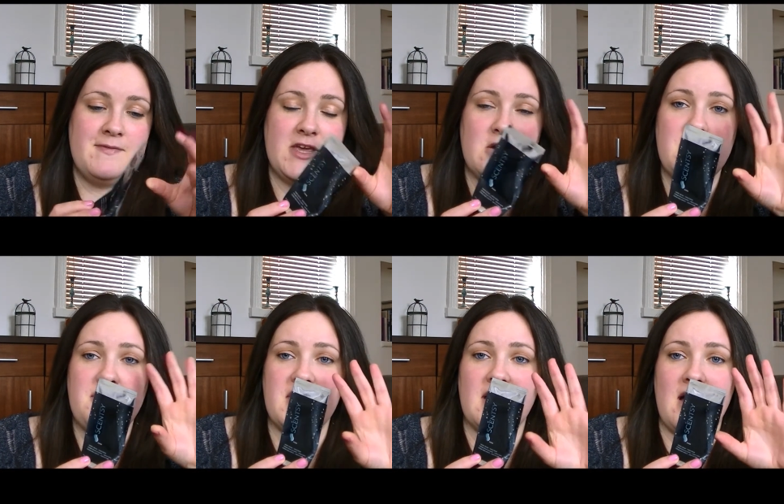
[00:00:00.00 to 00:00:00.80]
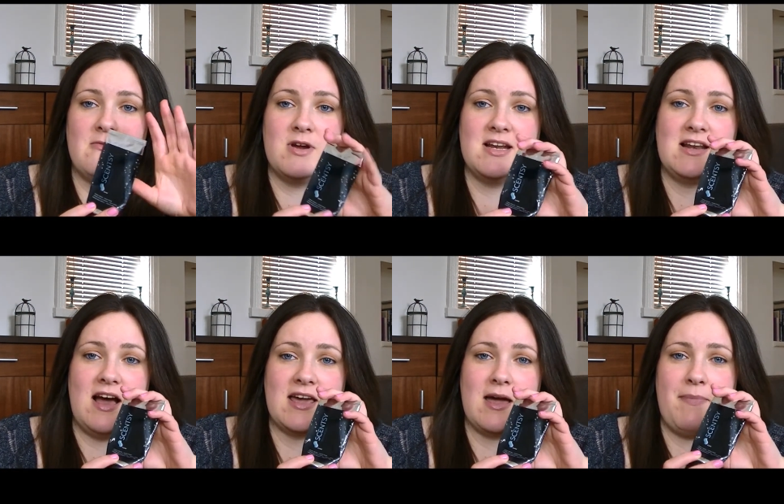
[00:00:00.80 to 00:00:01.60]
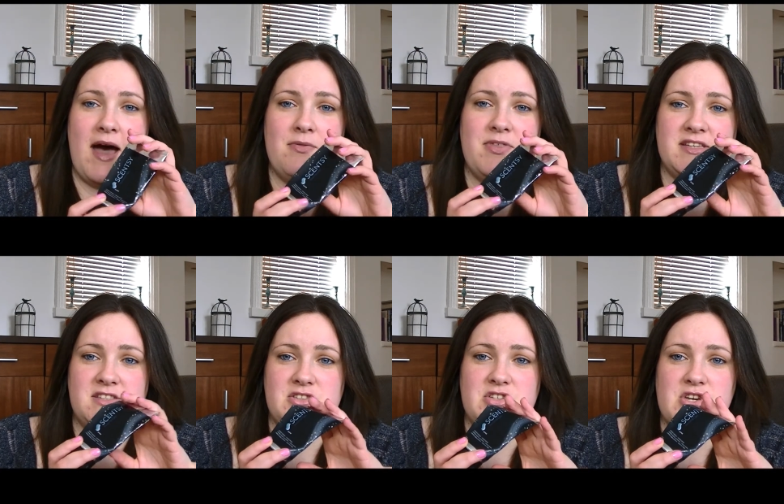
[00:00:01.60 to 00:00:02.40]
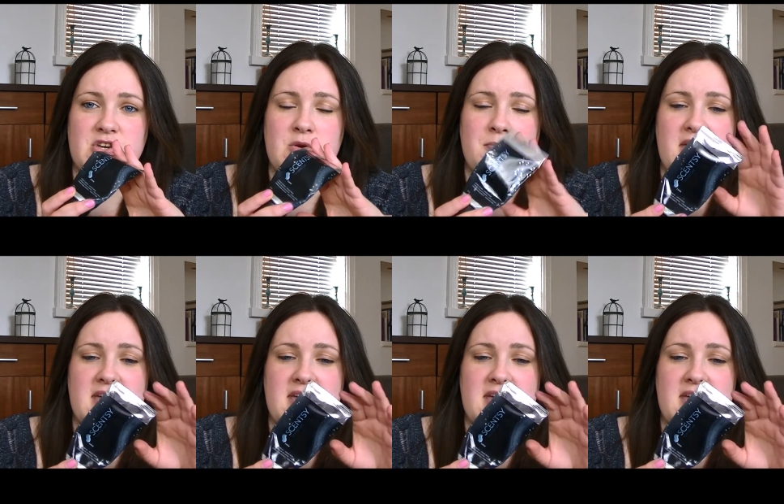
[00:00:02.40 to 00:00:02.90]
The other thing I really like about this tube